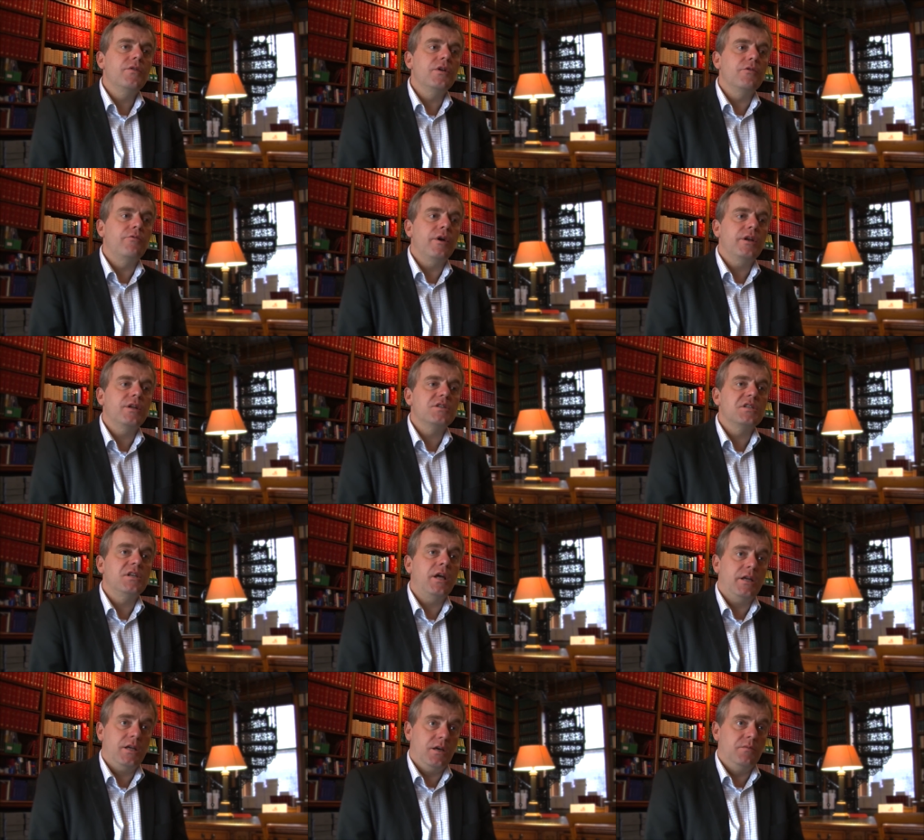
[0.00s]
The Orionids
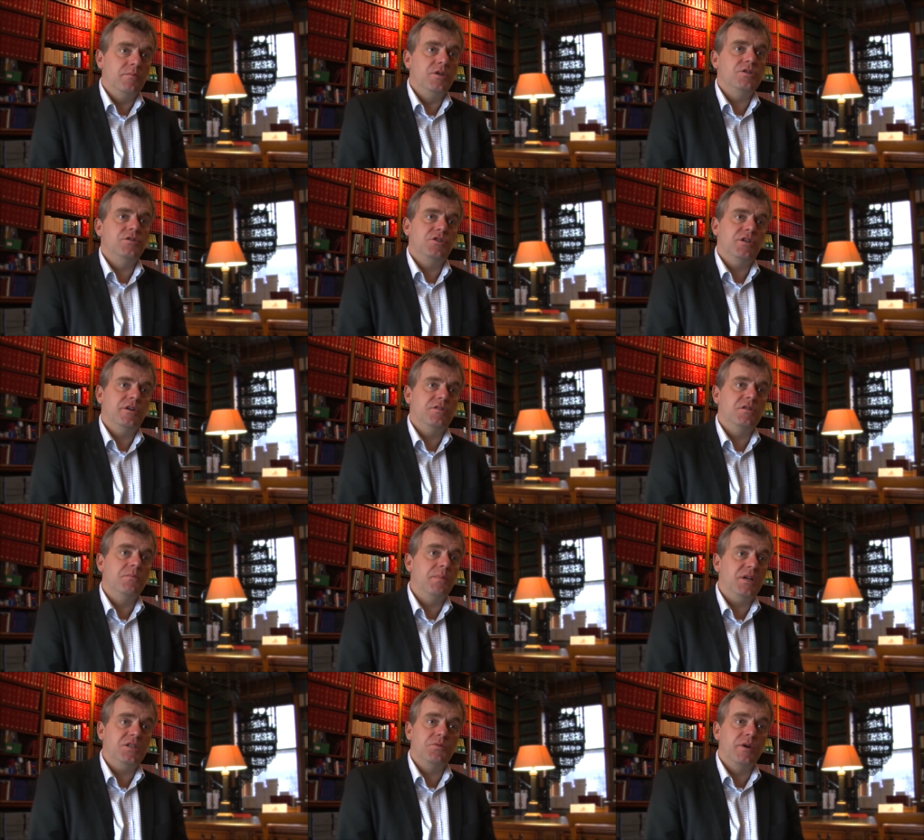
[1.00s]
line color meteor showers, the
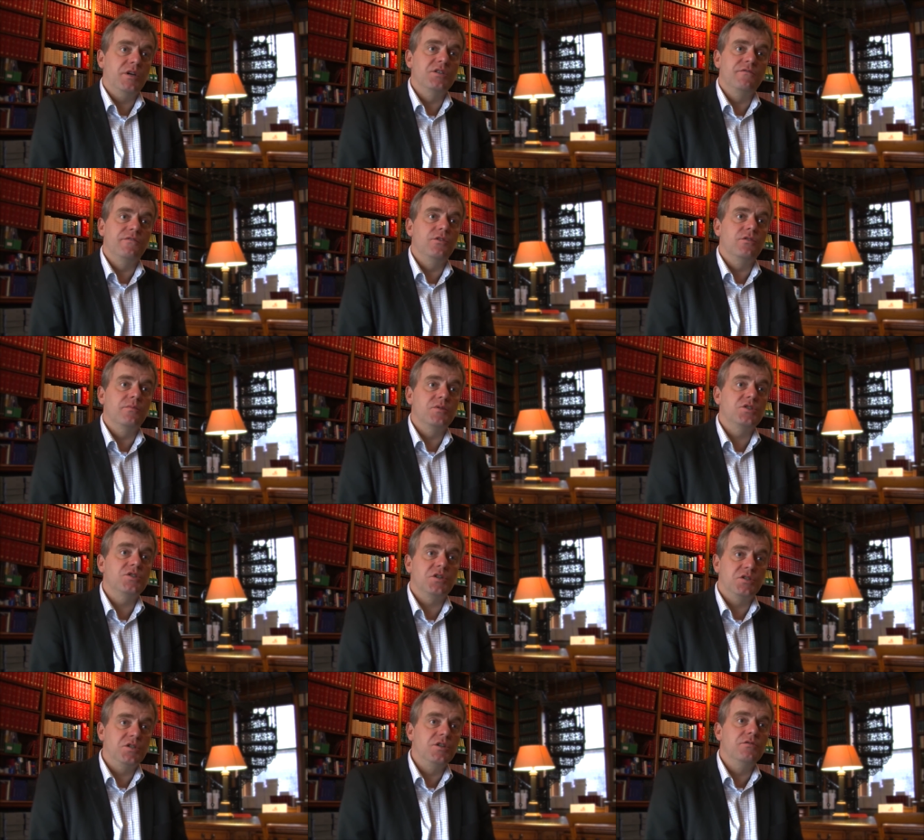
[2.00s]
best way to view them is
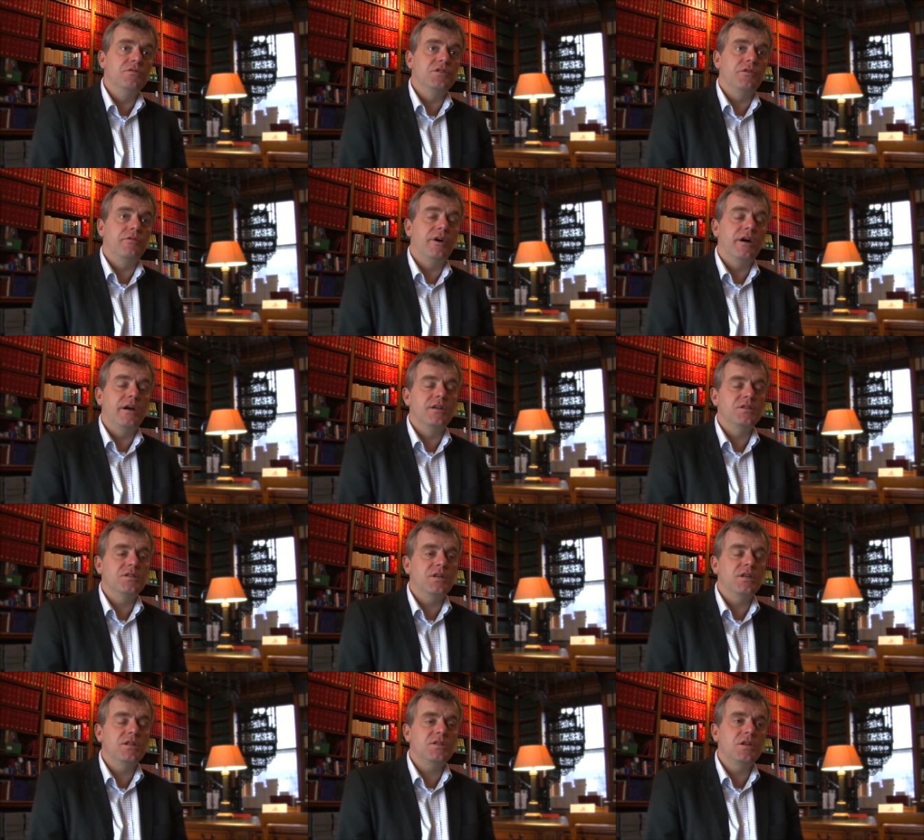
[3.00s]
just to use your eyes.
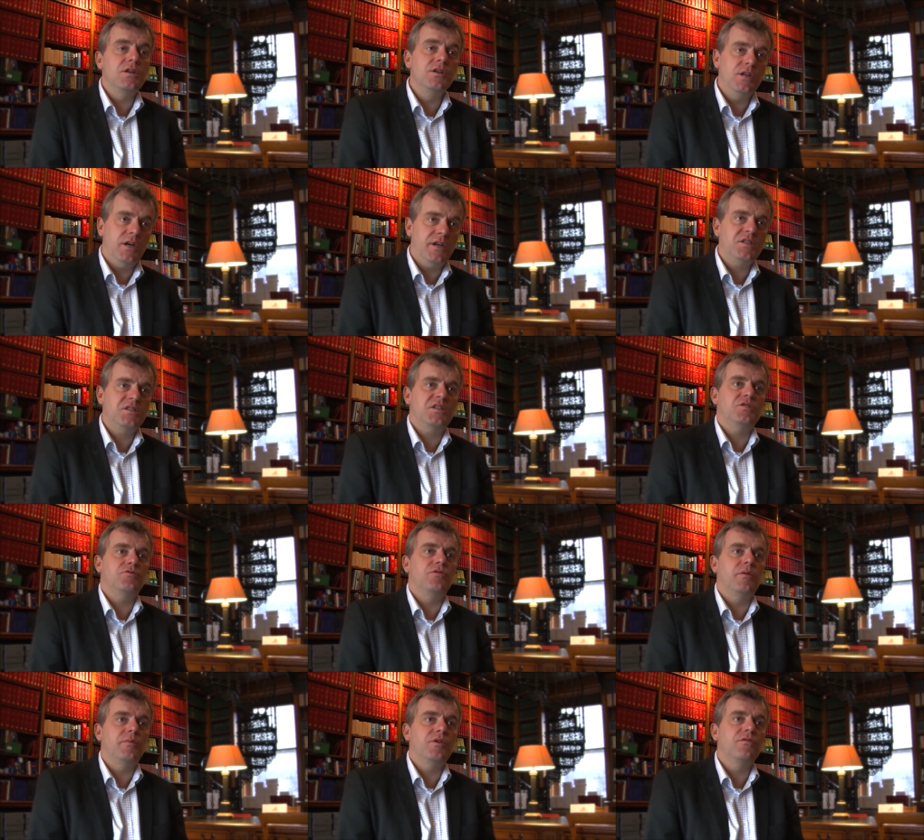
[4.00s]
It's a nice
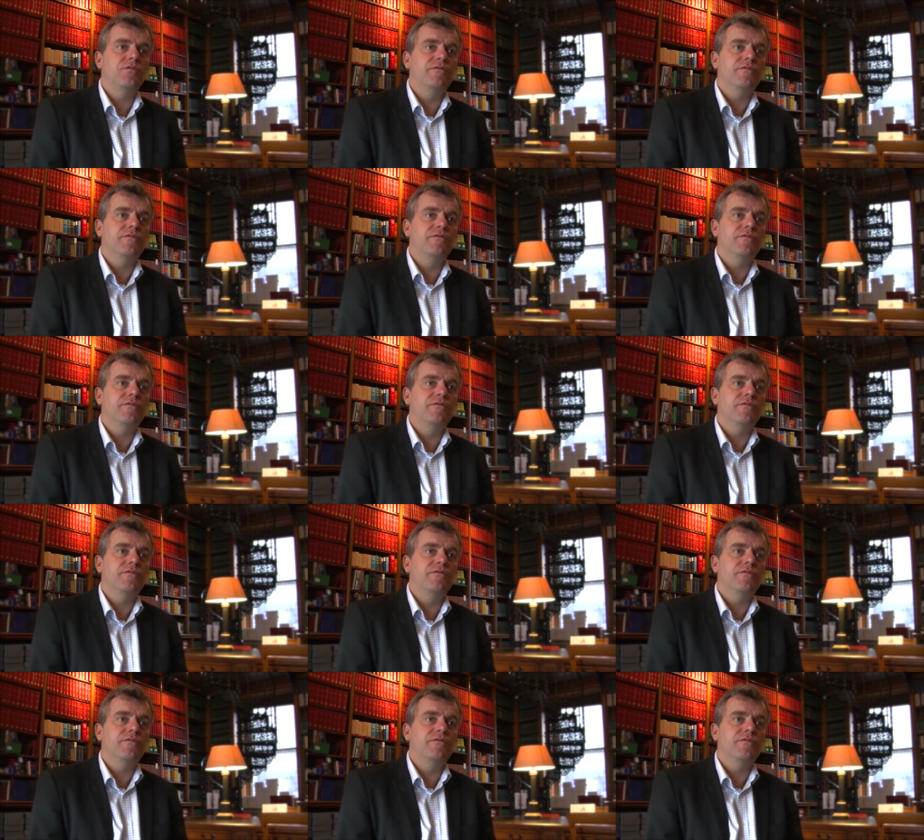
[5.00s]
astronomical